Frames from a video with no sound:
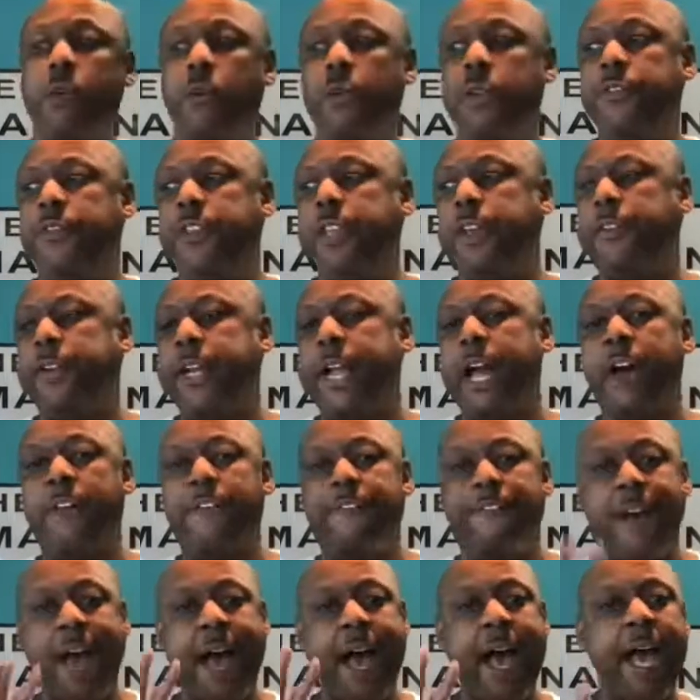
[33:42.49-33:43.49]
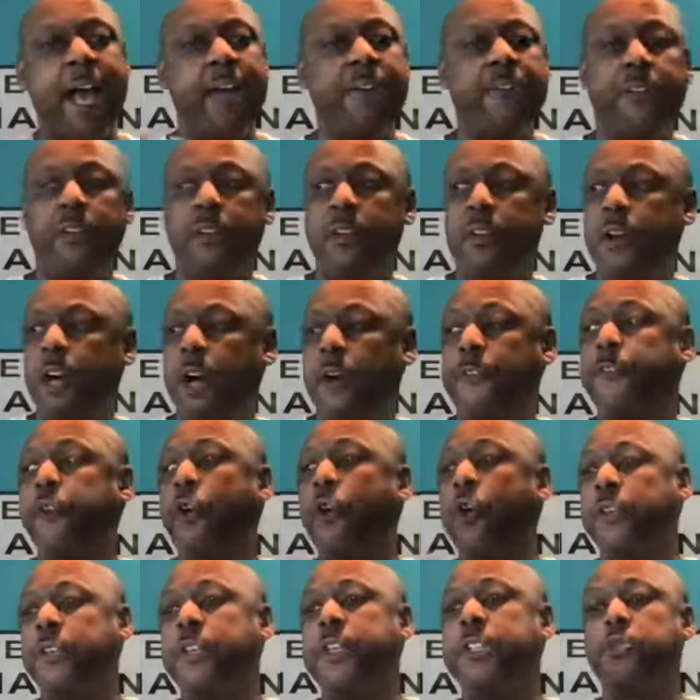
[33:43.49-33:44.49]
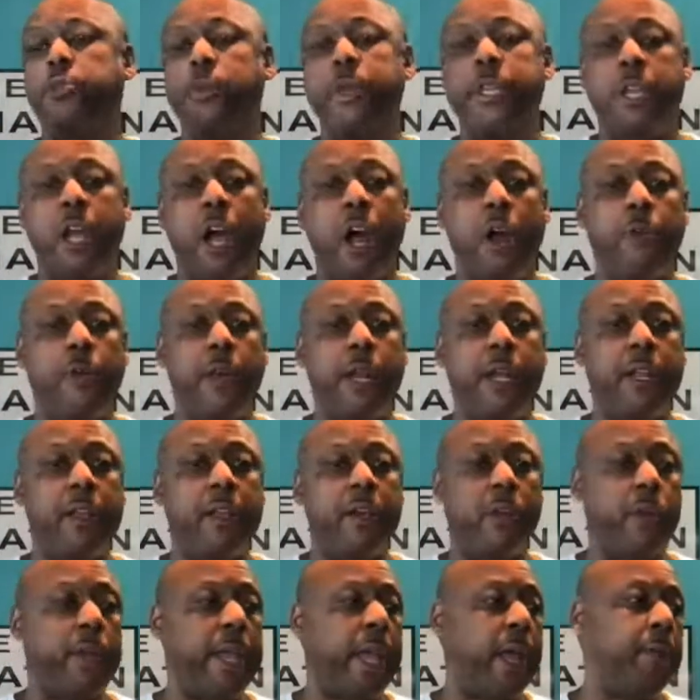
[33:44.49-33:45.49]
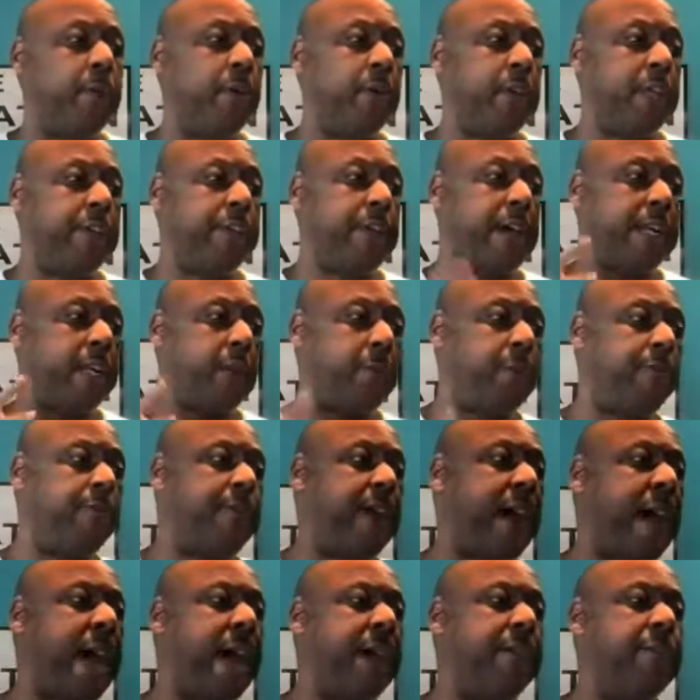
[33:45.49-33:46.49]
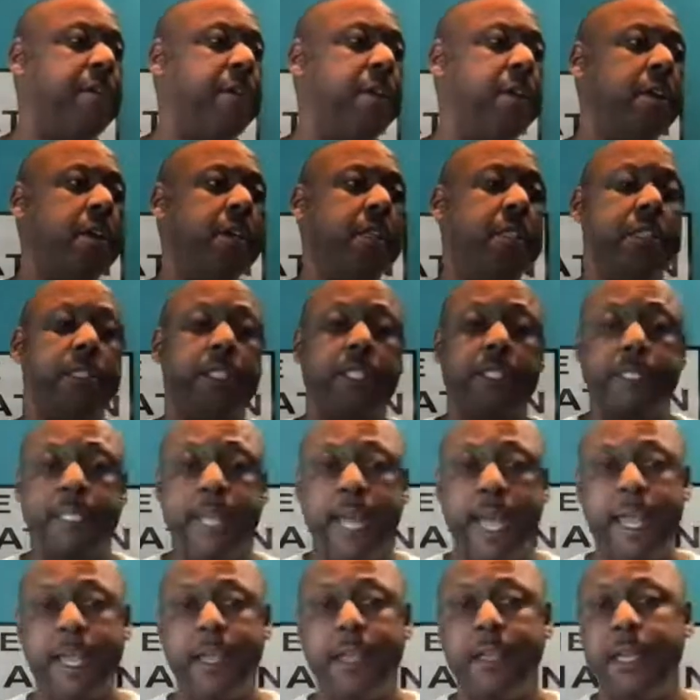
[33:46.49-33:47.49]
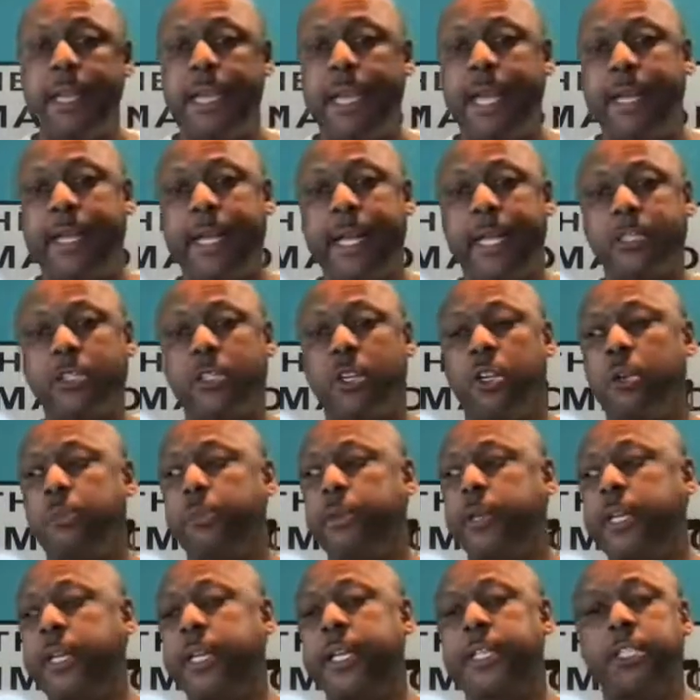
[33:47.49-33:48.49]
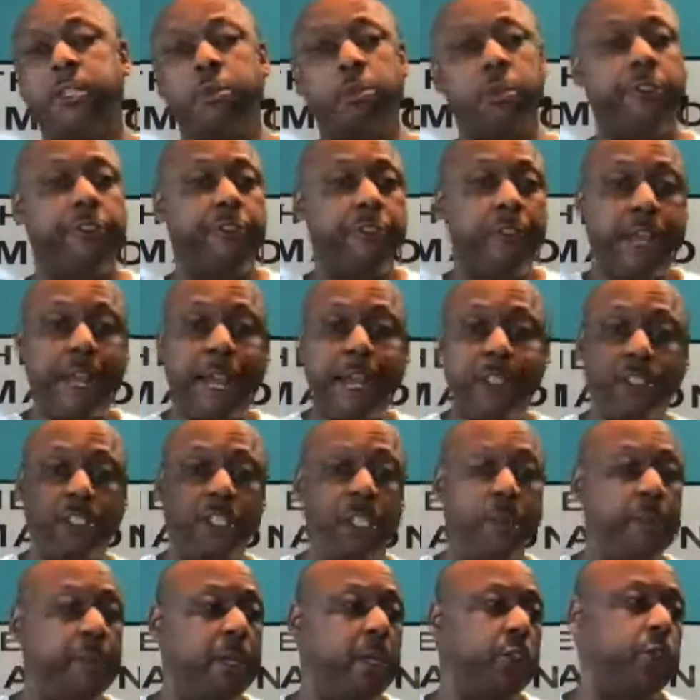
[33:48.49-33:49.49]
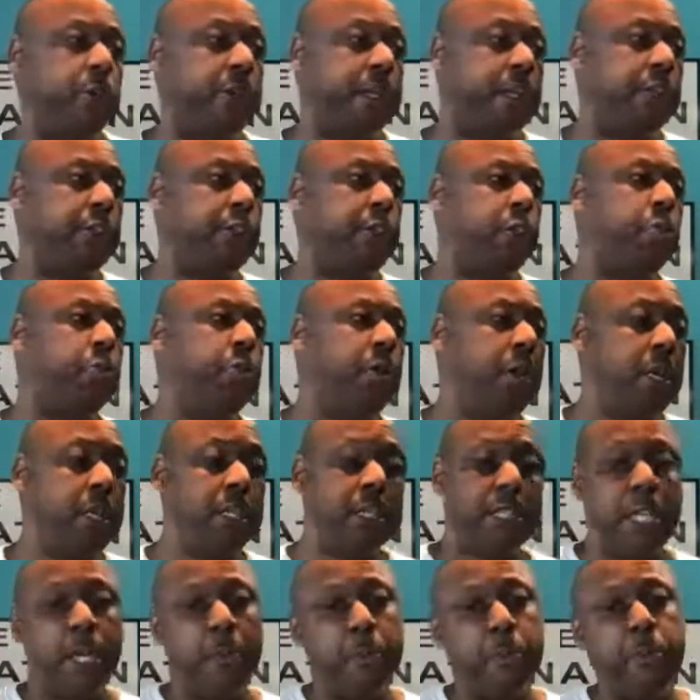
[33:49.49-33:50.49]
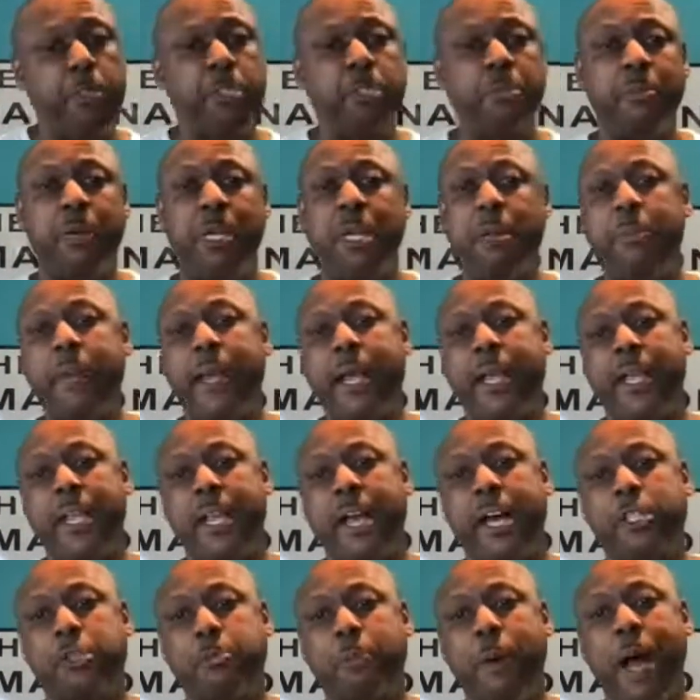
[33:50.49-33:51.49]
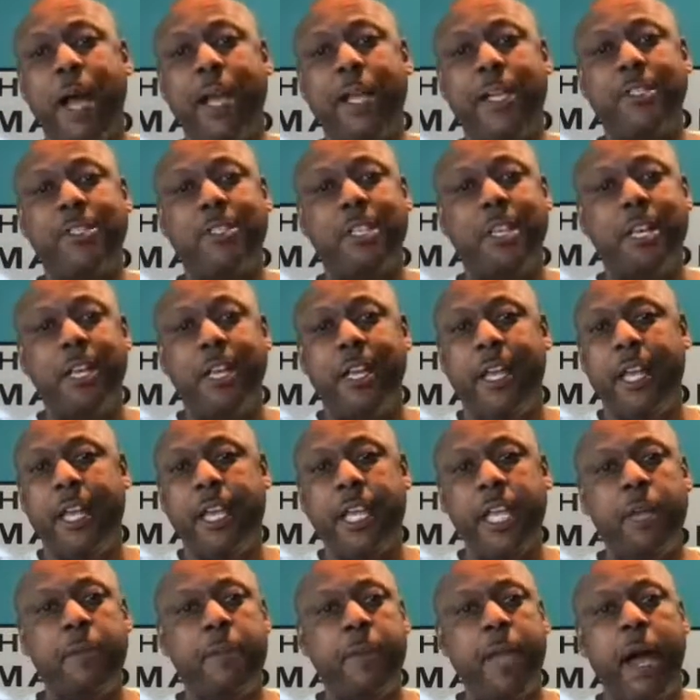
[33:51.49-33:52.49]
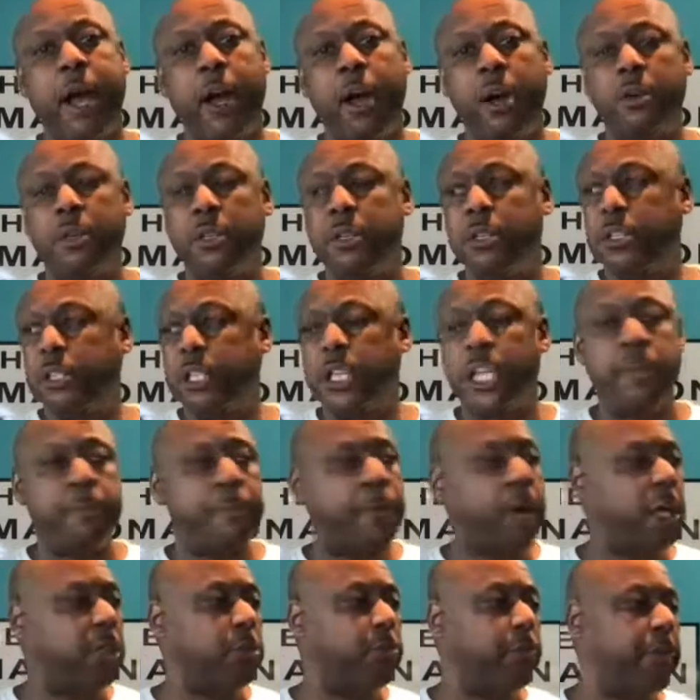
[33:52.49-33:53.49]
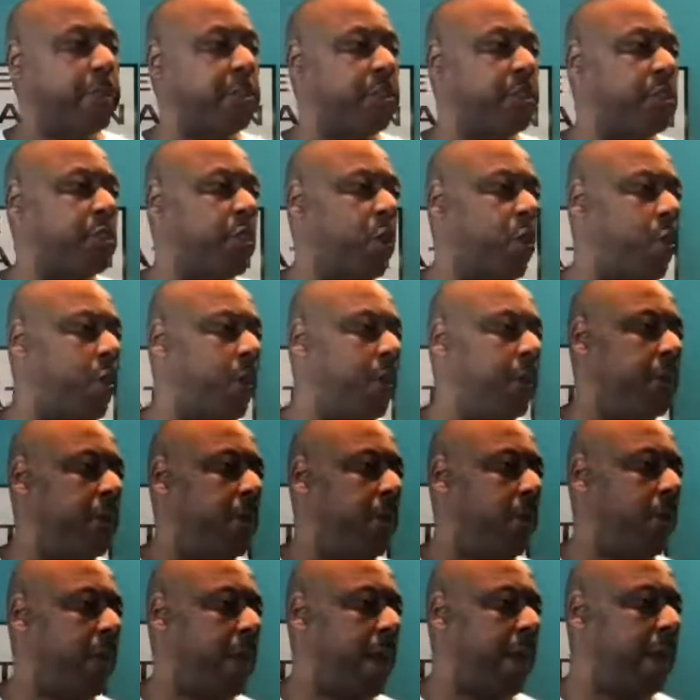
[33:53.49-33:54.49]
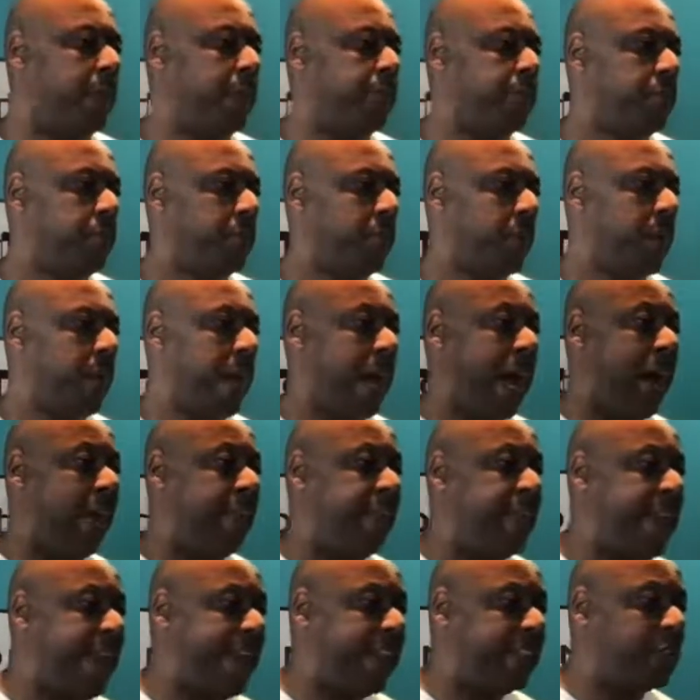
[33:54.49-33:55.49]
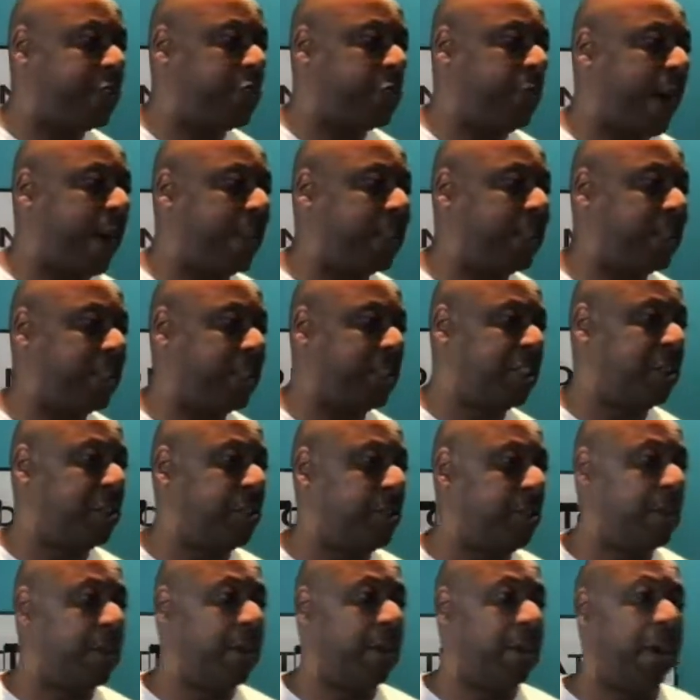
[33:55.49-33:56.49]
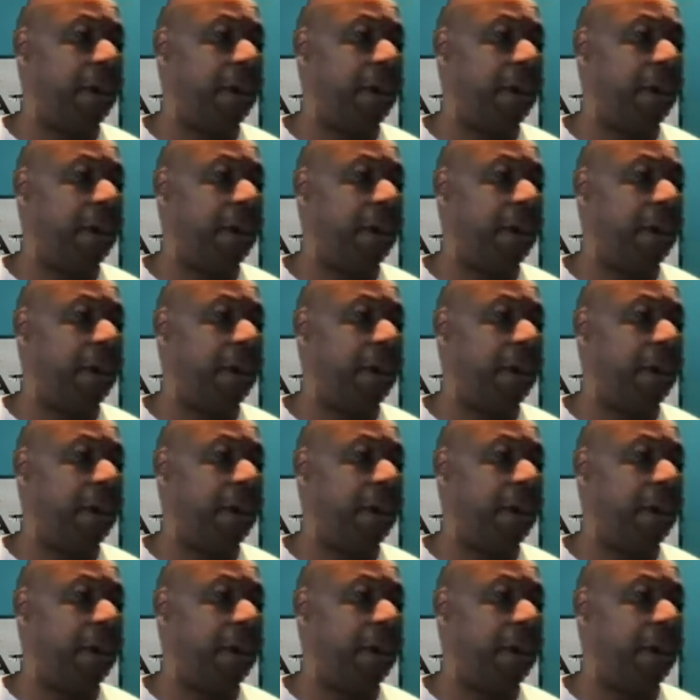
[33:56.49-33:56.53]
We've given out five or uh, four this week already. Okay, we're gonna give out number five today, and that's gonna be it till we figure out something else we can do to help put some money back in y'all's pockets and keep y'all keep y'all's business going. Okay. How fast do I ship?